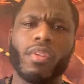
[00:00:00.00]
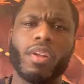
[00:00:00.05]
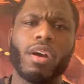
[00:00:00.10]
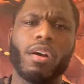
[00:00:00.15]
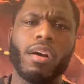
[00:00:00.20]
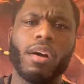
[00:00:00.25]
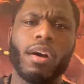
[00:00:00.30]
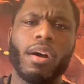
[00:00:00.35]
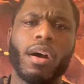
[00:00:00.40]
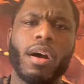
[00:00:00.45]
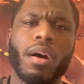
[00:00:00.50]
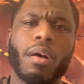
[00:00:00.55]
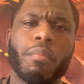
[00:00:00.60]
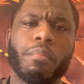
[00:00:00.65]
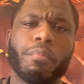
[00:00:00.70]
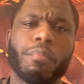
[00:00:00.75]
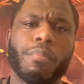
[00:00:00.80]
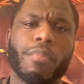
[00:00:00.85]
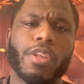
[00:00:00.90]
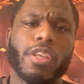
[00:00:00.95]

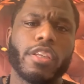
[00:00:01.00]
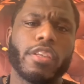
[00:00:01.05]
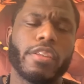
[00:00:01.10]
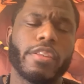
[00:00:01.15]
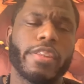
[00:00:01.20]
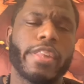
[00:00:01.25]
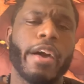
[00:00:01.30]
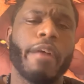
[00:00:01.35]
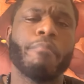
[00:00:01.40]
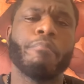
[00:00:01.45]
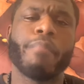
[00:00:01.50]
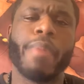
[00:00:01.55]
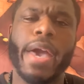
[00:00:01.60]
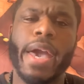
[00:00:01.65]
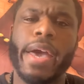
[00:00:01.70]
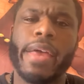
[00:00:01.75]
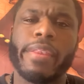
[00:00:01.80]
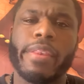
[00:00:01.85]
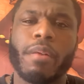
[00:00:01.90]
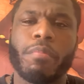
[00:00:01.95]
That
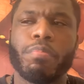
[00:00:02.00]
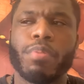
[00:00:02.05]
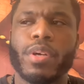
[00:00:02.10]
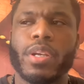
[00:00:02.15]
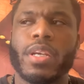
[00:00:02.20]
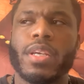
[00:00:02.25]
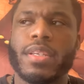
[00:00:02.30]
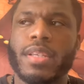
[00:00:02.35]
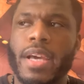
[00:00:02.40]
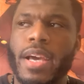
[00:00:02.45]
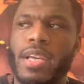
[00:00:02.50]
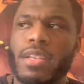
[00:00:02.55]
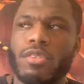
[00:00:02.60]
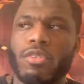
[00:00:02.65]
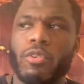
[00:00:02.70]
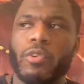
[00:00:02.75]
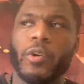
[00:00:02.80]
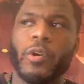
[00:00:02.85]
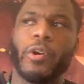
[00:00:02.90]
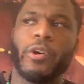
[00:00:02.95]
man that put his hands
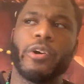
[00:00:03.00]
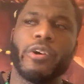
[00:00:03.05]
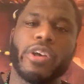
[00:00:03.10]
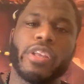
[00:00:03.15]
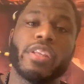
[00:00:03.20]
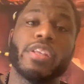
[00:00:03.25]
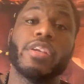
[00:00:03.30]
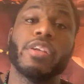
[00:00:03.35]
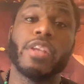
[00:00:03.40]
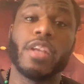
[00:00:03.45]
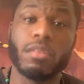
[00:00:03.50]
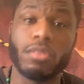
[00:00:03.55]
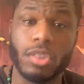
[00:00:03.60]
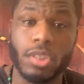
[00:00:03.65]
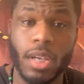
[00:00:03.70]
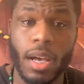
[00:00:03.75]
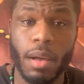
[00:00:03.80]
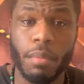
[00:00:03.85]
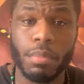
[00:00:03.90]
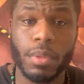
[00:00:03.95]
on her in the nail
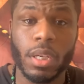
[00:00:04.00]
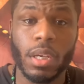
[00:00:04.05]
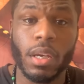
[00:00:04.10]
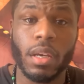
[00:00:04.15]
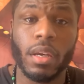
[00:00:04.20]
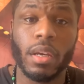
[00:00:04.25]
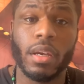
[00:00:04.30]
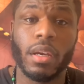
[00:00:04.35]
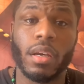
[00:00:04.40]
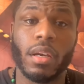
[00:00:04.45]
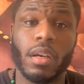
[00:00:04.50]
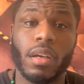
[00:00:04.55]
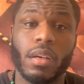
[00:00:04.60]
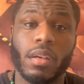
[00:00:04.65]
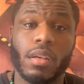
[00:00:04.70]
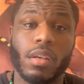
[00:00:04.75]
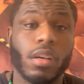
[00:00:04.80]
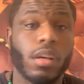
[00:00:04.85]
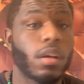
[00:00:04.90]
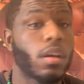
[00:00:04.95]
shop,
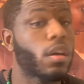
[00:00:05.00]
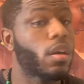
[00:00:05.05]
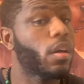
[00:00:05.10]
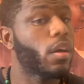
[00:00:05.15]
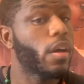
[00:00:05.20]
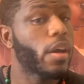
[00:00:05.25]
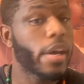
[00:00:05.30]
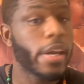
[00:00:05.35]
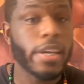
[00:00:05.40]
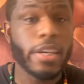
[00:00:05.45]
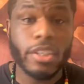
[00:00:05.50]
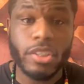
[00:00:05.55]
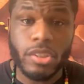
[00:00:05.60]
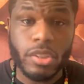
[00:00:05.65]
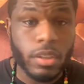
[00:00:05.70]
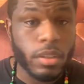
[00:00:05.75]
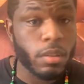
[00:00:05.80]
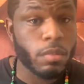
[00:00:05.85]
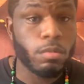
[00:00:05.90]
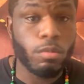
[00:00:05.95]
he
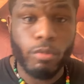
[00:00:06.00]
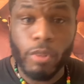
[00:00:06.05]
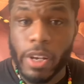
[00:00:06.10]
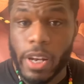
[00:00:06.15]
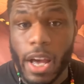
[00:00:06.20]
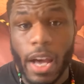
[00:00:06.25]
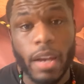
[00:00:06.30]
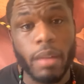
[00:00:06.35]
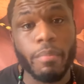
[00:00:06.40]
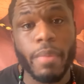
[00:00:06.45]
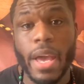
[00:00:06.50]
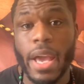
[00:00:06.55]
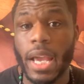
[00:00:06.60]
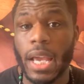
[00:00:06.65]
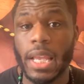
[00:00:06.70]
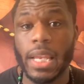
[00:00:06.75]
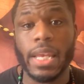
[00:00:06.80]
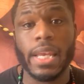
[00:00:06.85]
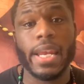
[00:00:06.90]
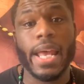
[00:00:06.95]
should have went
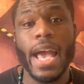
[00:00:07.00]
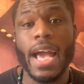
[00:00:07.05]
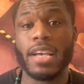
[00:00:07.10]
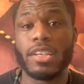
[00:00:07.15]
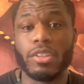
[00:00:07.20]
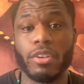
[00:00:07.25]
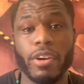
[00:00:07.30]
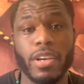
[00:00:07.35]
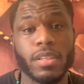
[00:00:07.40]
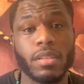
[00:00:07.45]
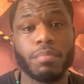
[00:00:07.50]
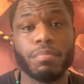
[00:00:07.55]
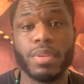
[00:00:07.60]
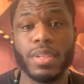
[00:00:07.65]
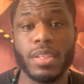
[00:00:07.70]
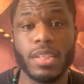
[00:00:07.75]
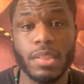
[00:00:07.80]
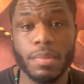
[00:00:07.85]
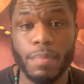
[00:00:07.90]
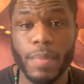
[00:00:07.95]
automatically and asked her as a
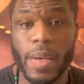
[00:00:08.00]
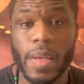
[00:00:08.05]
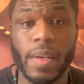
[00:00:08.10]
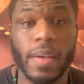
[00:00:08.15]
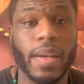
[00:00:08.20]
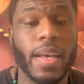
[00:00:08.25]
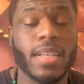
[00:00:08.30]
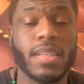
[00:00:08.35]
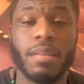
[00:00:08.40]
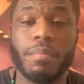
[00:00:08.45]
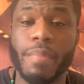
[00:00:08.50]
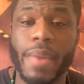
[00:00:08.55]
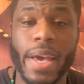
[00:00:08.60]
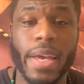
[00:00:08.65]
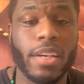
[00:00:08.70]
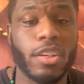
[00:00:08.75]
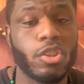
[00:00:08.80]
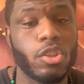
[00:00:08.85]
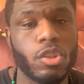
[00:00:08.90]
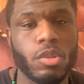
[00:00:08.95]
businessman and as a man
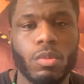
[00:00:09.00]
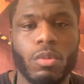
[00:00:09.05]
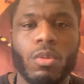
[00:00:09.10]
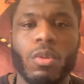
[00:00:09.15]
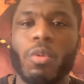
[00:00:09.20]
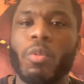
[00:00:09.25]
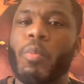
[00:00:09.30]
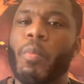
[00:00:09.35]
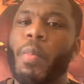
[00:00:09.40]
in general,